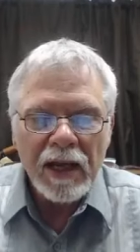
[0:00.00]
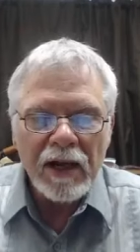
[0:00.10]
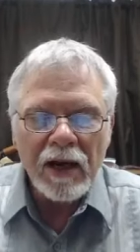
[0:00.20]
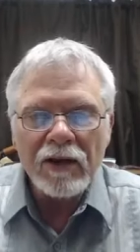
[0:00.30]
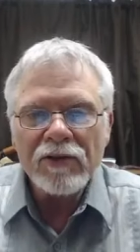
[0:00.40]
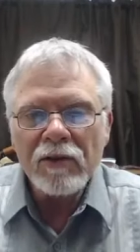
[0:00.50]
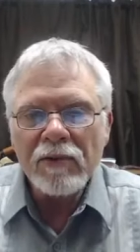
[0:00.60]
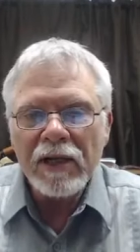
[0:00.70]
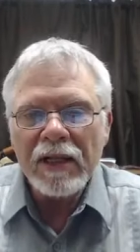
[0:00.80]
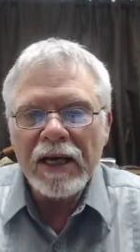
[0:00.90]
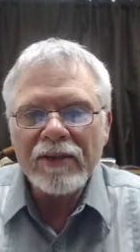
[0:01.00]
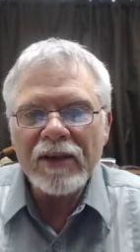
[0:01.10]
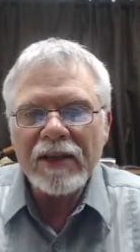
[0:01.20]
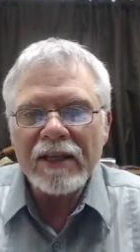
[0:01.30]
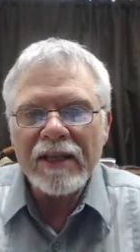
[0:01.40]
And also
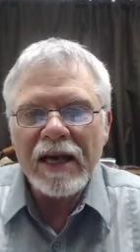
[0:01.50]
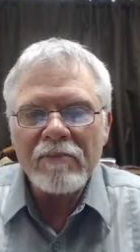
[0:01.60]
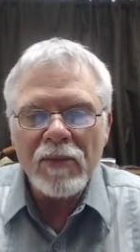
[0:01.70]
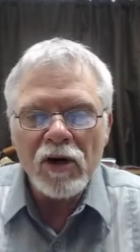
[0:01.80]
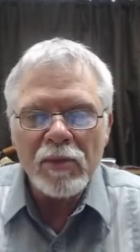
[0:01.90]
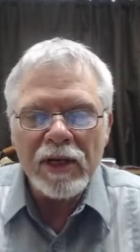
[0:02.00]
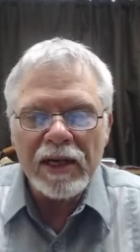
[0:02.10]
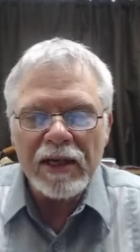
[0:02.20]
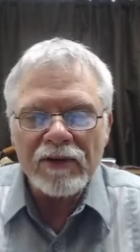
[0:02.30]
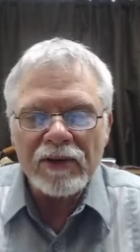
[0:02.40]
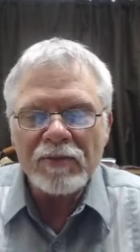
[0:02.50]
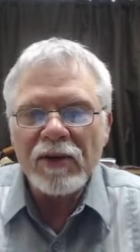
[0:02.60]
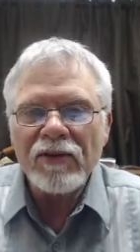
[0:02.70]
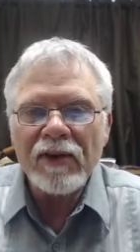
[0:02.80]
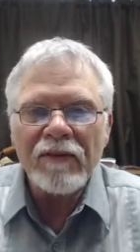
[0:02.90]
realizing that that moment is a
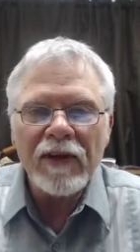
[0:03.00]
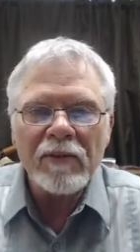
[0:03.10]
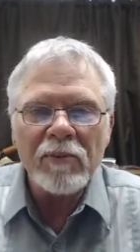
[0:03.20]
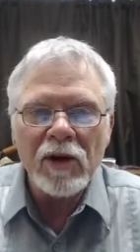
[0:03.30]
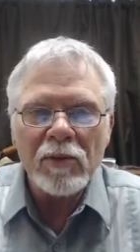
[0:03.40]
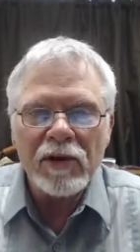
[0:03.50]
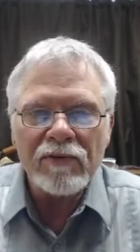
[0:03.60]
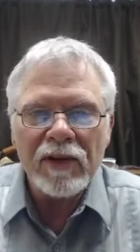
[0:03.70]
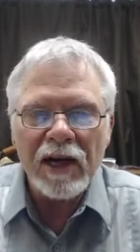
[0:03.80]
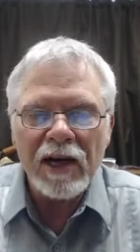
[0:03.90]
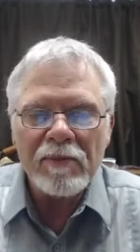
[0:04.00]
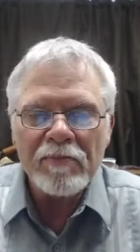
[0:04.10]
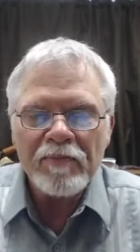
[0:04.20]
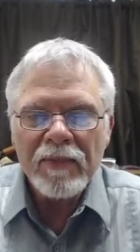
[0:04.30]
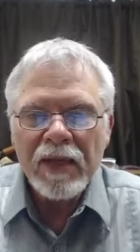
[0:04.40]
specific moment of time,